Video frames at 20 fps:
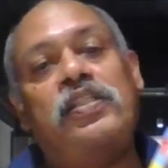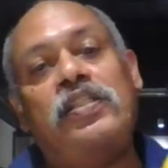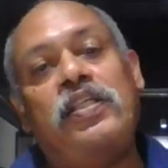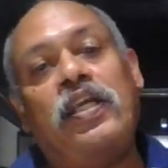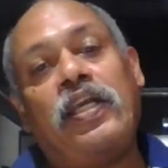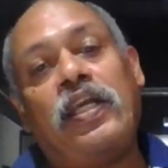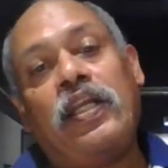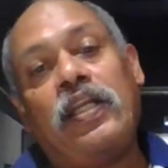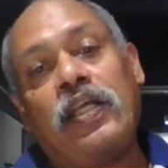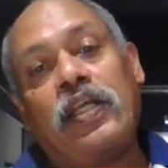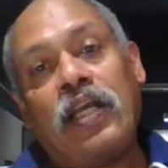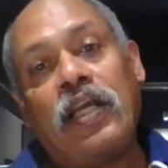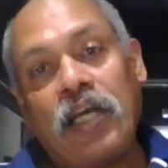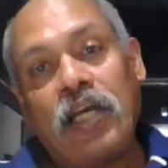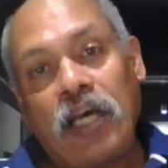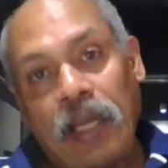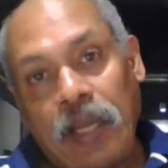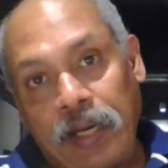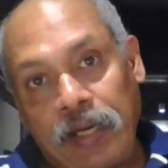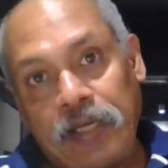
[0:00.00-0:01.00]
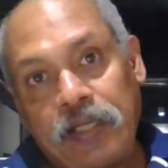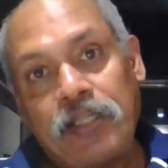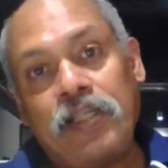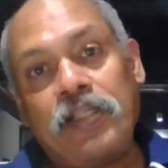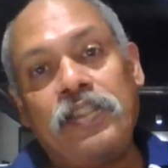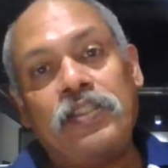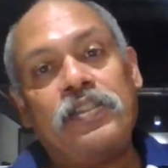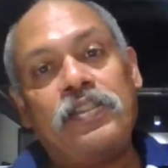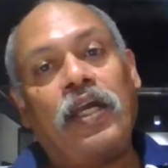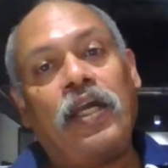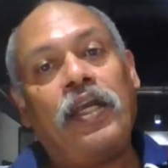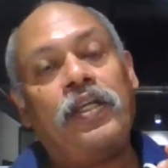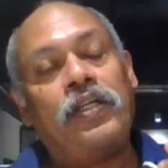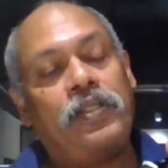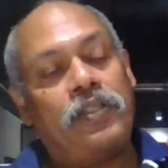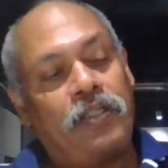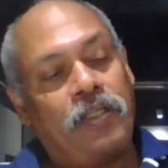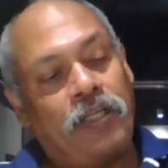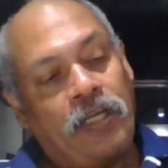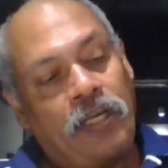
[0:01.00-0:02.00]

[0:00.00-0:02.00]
They can guide the designer